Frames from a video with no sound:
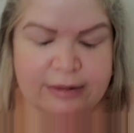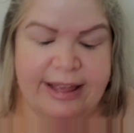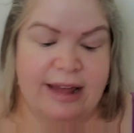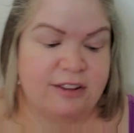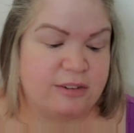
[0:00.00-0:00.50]

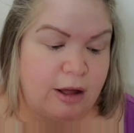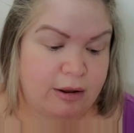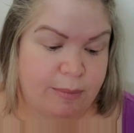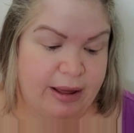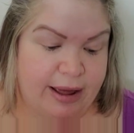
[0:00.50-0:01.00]
Leanna's
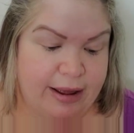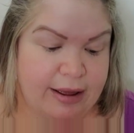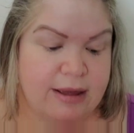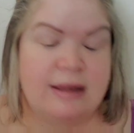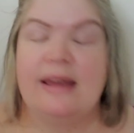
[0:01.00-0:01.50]
Lullaby
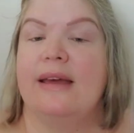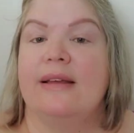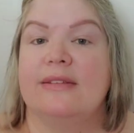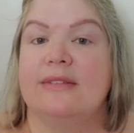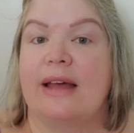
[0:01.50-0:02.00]

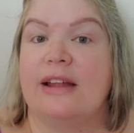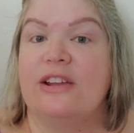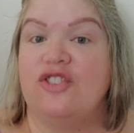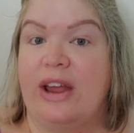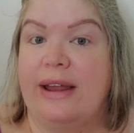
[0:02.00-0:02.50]
is
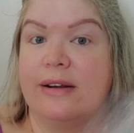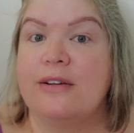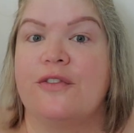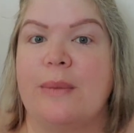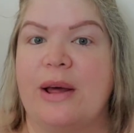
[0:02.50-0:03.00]
Jen
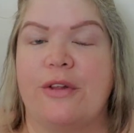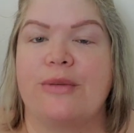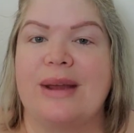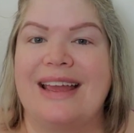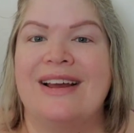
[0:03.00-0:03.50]
from
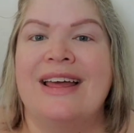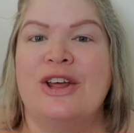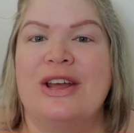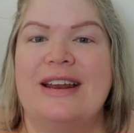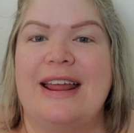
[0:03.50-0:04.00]
L3
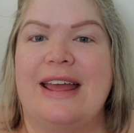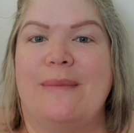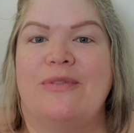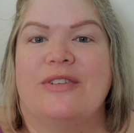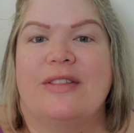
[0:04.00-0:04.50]

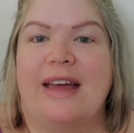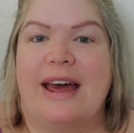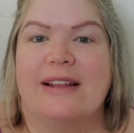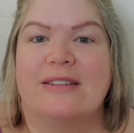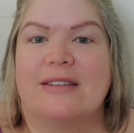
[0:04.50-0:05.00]
named
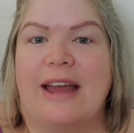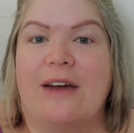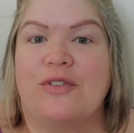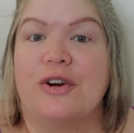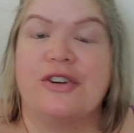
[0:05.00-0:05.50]
that
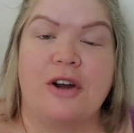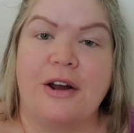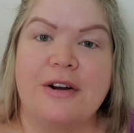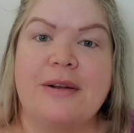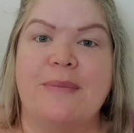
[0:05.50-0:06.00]
after her
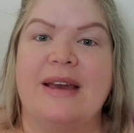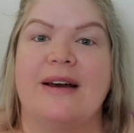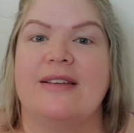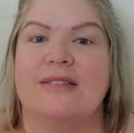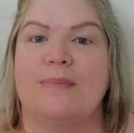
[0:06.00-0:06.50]
daughter
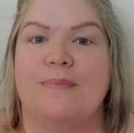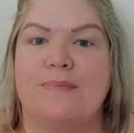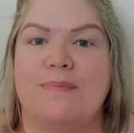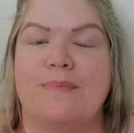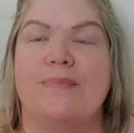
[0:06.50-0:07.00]
because
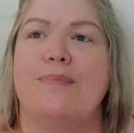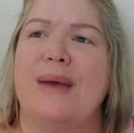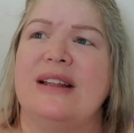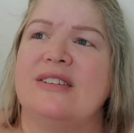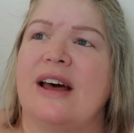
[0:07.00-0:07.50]

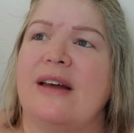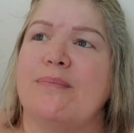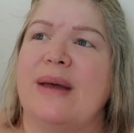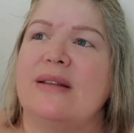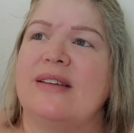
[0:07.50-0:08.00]
bedtime,
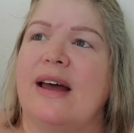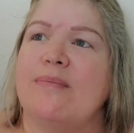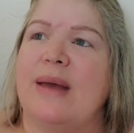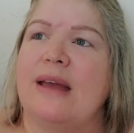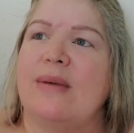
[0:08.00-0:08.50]

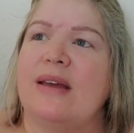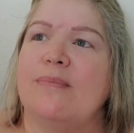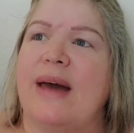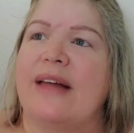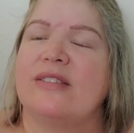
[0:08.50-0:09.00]
bedtime baby,
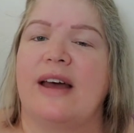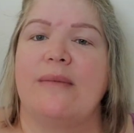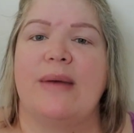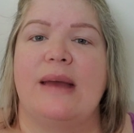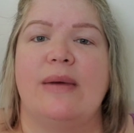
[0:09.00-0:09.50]
bath
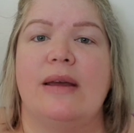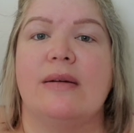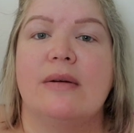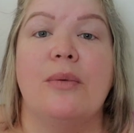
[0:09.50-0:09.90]
time baby,